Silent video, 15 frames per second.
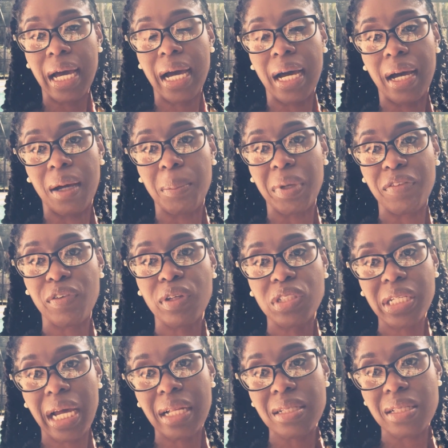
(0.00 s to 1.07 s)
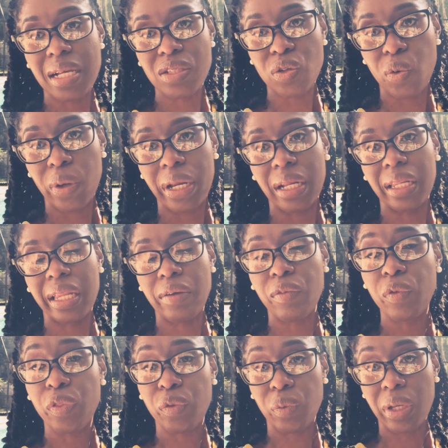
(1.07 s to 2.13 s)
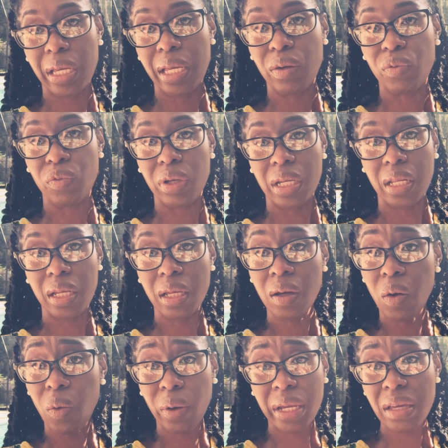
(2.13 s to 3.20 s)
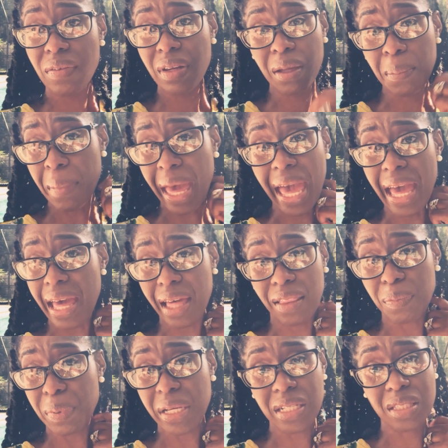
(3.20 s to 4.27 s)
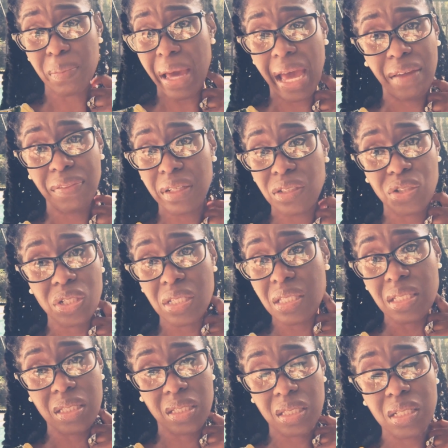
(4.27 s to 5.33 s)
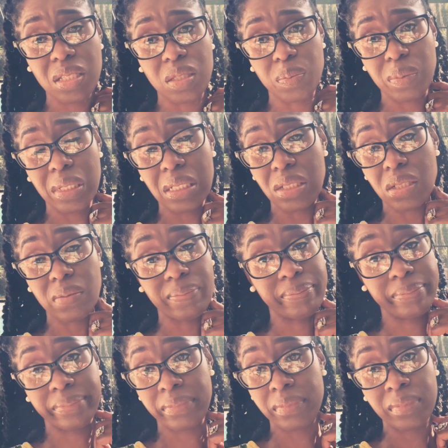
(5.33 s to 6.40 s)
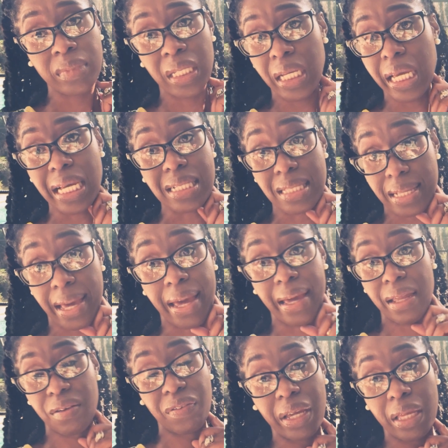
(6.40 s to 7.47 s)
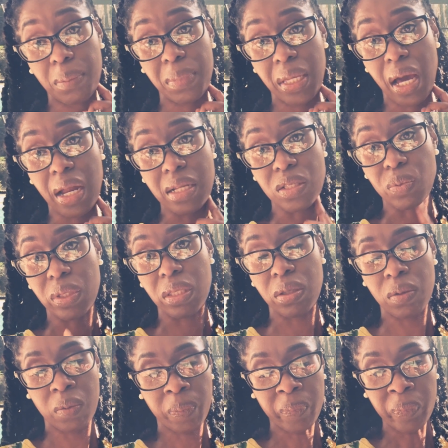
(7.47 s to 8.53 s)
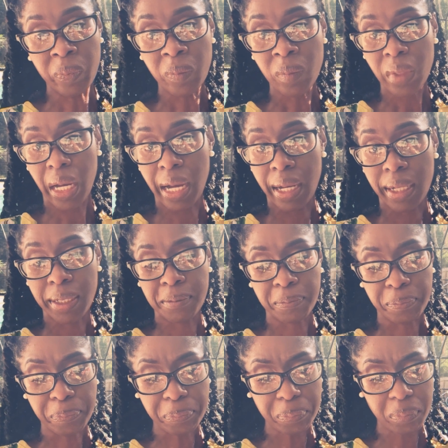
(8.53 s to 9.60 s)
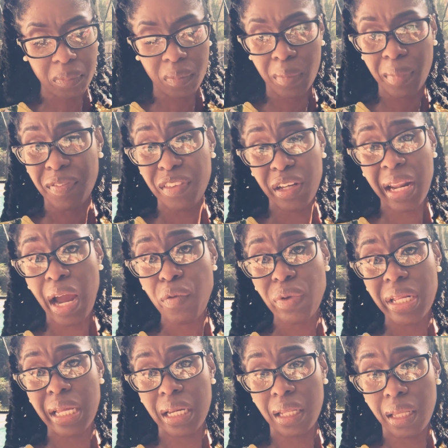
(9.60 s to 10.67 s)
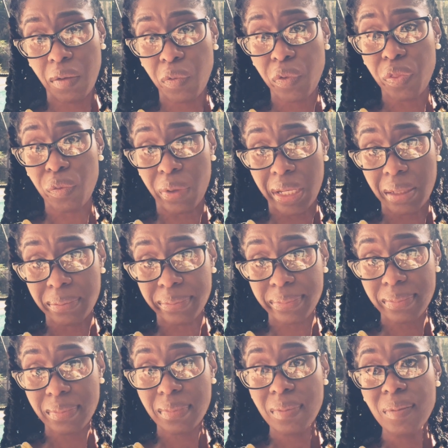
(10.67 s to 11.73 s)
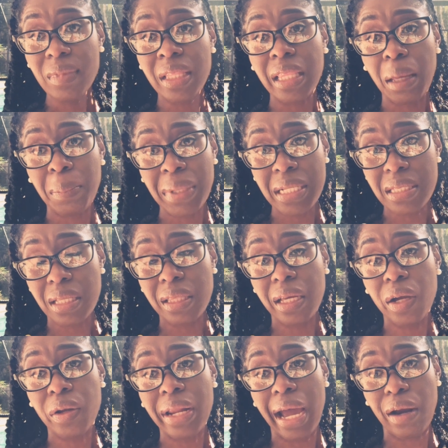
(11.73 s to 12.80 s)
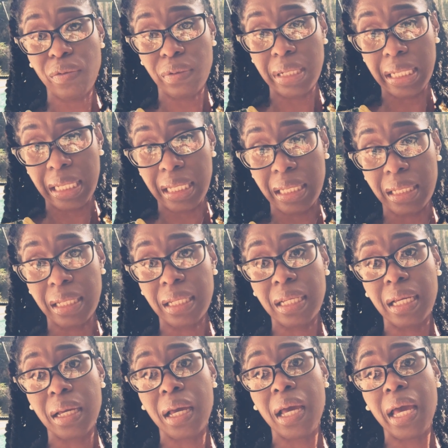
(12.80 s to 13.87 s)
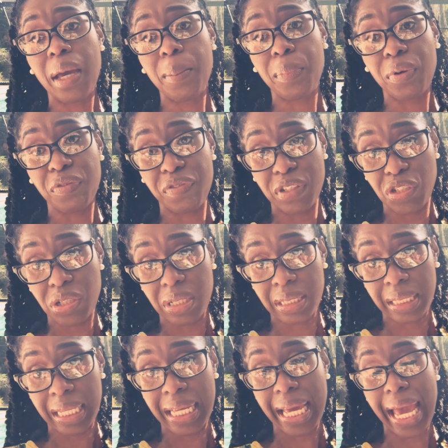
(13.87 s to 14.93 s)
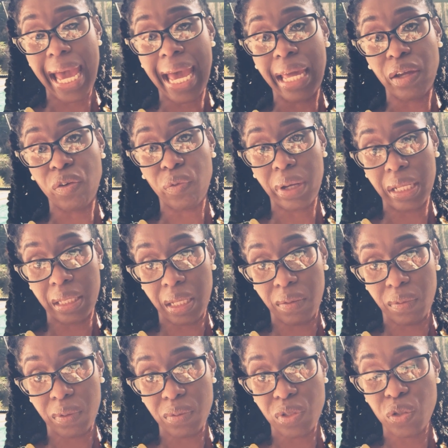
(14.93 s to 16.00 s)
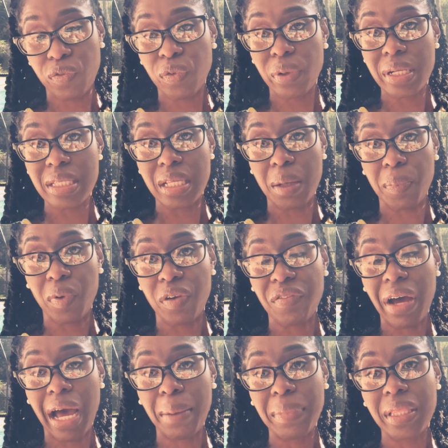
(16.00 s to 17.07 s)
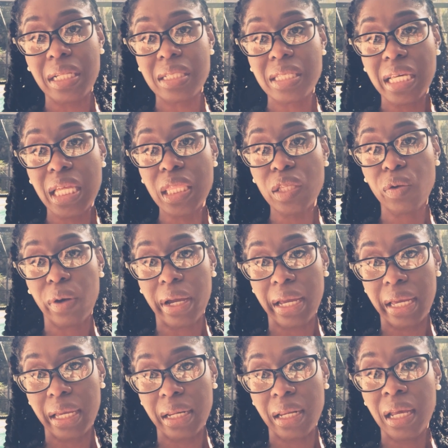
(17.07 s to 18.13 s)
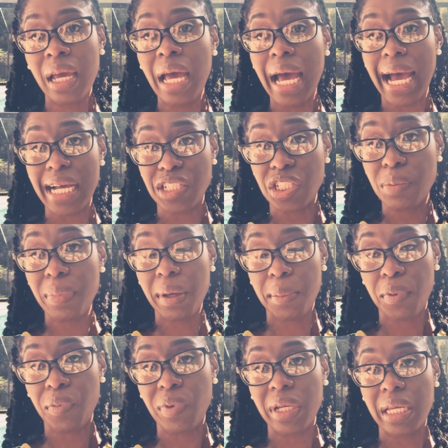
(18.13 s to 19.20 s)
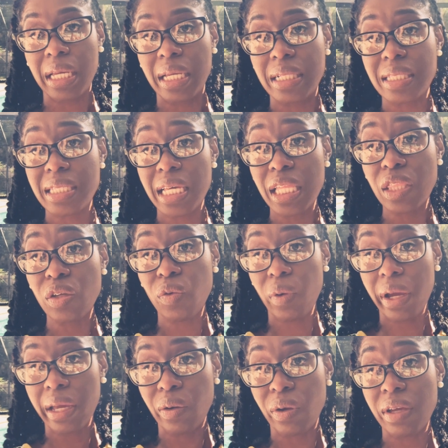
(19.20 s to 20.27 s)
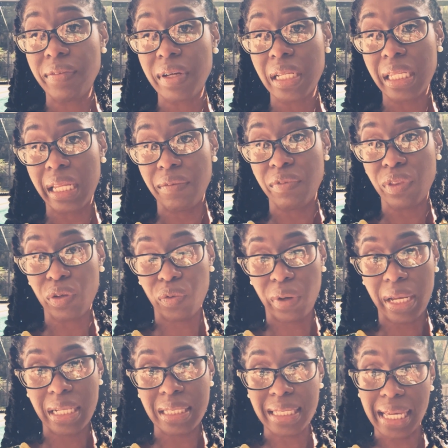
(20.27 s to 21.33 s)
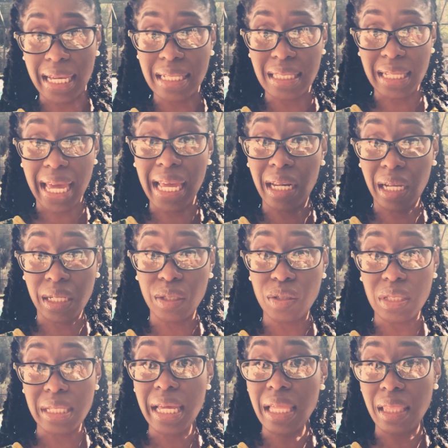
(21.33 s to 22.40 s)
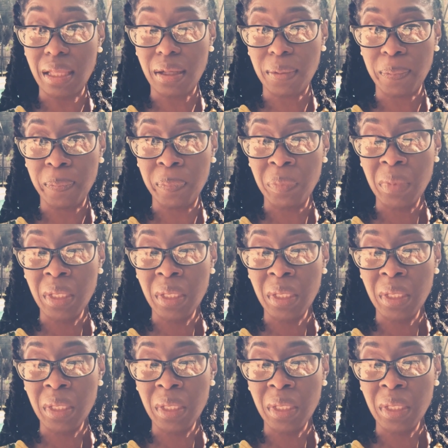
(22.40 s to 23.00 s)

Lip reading: But if your child is not scoring at a level 3 in reading or even in math, because math is just as sad, can be honest with you. If they're not reading at a level 3, that means that they are not reading proficiently at grade level. So for example, if I'm in the 10th grade, I should be able to read 10th grade or even 11th grade texts and understand them